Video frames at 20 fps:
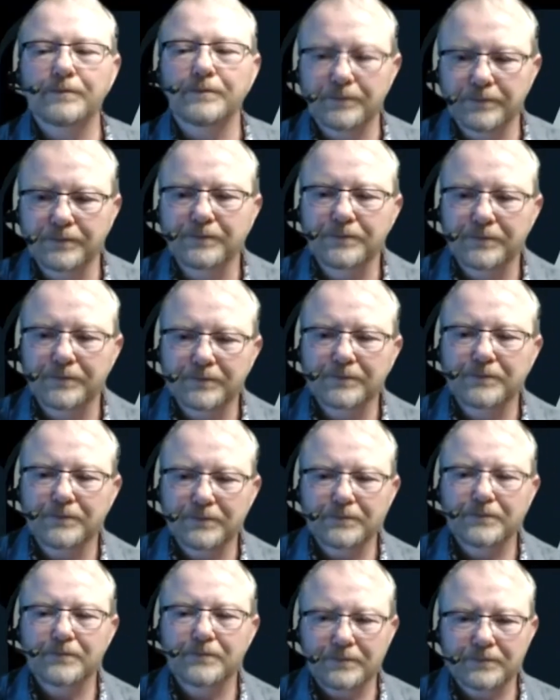
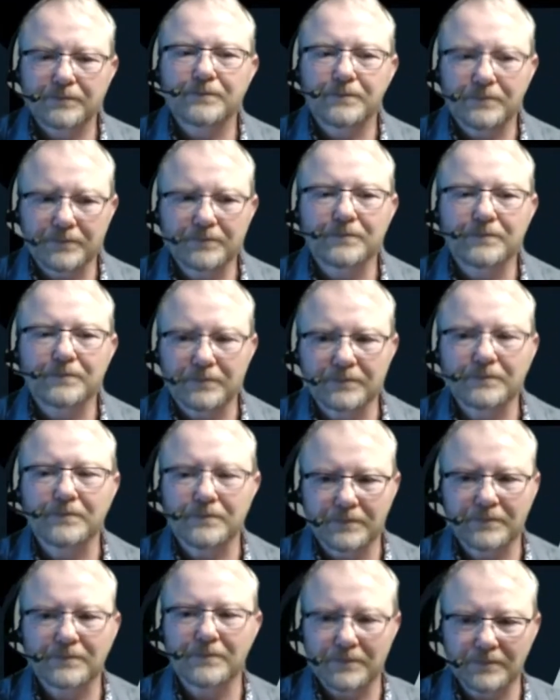Car. Okay.
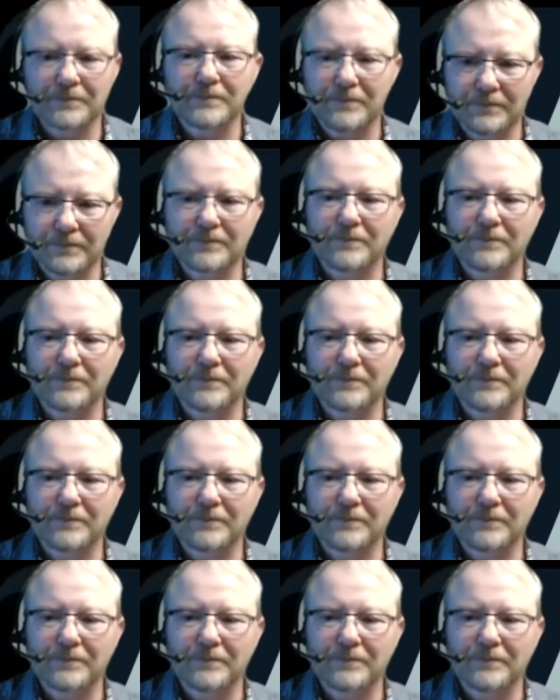You don't have